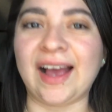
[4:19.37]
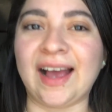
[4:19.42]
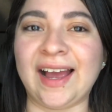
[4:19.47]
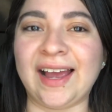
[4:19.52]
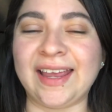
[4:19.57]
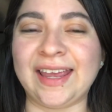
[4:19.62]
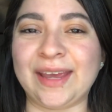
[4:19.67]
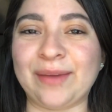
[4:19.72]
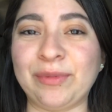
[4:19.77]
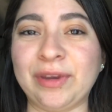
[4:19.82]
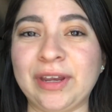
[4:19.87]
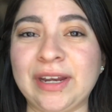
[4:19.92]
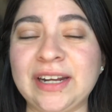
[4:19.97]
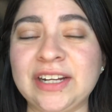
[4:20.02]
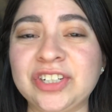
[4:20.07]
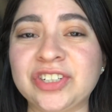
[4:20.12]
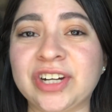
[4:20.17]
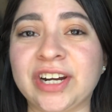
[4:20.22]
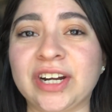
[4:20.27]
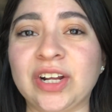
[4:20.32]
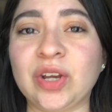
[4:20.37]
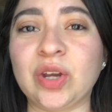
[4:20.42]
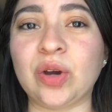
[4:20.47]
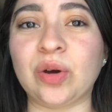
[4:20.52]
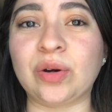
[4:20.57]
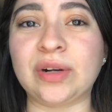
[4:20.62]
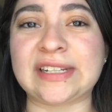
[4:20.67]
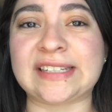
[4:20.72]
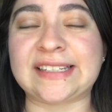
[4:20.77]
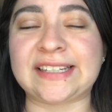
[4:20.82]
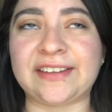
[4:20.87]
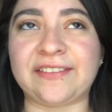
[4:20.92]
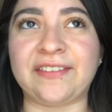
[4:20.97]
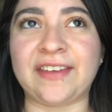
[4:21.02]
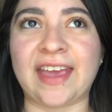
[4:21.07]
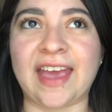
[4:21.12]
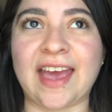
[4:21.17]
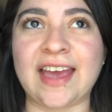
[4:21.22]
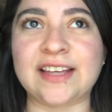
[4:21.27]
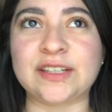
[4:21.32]
I am going to try to go to
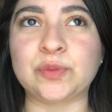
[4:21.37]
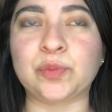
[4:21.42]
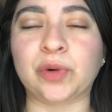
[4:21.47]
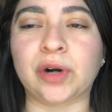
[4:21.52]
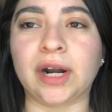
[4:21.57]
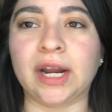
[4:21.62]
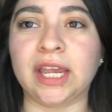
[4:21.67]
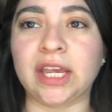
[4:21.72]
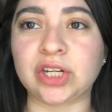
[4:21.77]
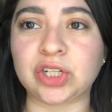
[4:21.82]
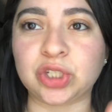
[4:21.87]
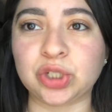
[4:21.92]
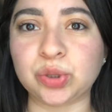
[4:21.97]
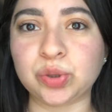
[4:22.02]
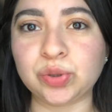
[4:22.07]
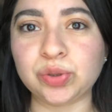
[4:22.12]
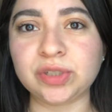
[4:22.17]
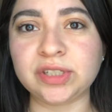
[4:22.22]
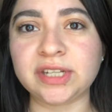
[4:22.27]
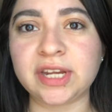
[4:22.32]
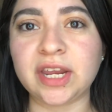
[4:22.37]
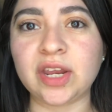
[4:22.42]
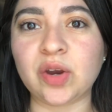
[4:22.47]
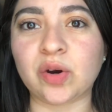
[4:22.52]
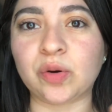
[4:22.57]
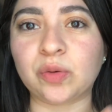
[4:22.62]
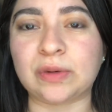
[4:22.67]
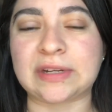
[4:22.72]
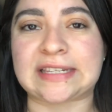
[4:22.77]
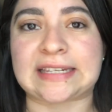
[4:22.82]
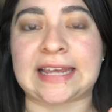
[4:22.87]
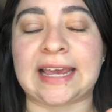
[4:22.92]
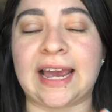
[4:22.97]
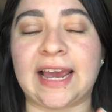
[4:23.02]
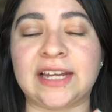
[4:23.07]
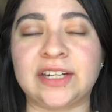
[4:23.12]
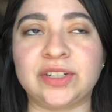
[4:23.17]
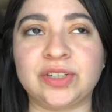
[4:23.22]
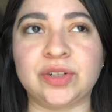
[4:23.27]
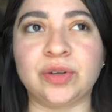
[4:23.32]
CVS probably Tuesday or Wednesday.
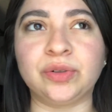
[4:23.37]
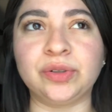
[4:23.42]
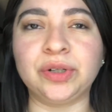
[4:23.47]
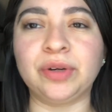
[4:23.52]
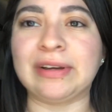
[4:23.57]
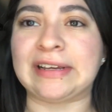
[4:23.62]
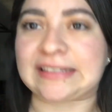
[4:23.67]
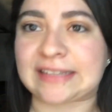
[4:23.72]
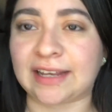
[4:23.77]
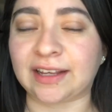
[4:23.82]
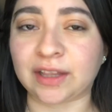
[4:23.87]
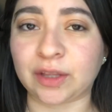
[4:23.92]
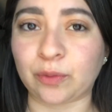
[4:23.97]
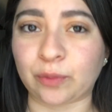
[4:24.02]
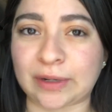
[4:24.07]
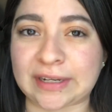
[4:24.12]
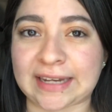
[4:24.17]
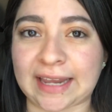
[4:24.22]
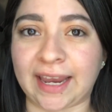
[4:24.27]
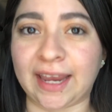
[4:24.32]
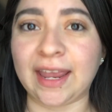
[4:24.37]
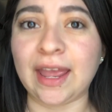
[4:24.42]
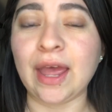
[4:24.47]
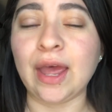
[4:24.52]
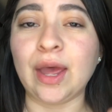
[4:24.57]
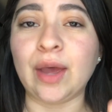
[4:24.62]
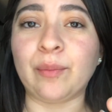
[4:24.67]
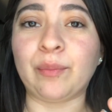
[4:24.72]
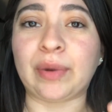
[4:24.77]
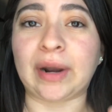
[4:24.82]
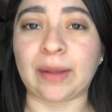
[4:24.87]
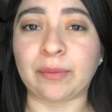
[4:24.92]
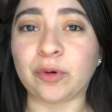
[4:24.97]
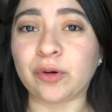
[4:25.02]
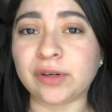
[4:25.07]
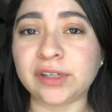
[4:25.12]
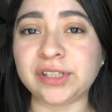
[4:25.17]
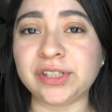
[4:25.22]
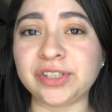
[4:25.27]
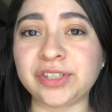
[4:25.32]
I don't know exactly what day, but I'm
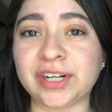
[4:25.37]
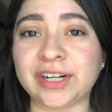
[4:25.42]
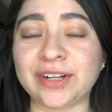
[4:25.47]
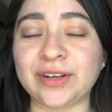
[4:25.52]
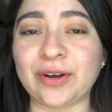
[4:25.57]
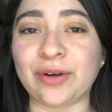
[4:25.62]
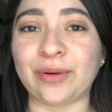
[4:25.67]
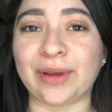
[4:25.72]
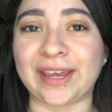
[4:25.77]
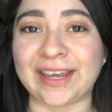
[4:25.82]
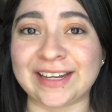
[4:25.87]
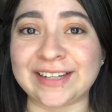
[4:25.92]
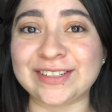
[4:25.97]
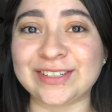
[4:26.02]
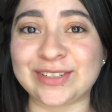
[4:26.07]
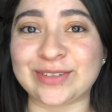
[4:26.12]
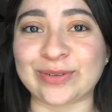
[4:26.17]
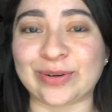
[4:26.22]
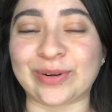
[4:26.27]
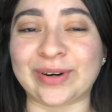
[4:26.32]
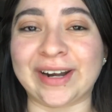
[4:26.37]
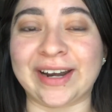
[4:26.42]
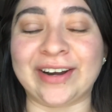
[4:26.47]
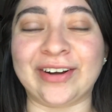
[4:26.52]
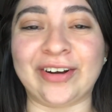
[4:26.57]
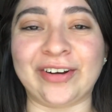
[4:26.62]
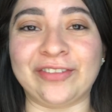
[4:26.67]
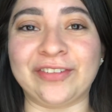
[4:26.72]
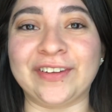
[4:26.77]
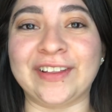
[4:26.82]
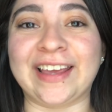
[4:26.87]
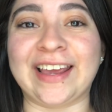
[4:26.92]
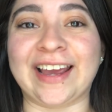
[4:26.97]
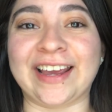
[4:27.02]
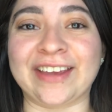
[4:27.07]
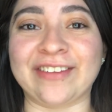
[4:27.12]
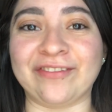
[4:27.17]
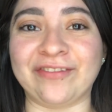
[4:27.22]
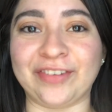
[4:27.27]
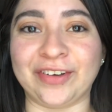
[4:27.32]
going to try to go in store and hopefully I
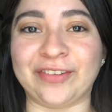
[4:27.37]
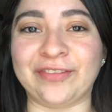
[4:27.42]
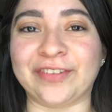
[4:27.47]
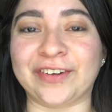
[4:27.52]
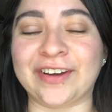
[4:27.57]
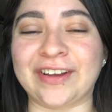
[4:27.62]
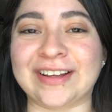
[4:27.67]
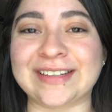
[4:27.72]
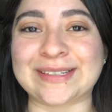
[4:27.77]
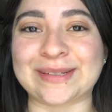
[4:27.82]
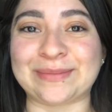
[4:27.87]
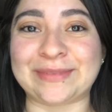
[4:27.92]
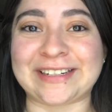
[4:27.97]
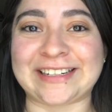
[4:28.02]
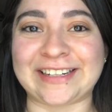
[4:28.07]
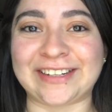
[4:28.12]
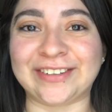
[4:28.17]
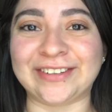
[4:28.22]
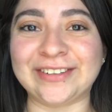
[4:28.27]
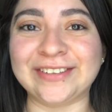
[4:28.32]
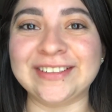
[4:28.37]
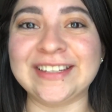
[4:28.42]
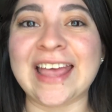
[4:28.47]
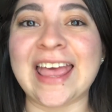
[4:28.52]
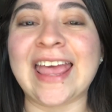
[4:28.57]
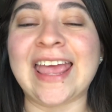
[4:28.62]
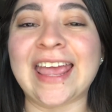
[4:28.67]
can film for y'all some deals.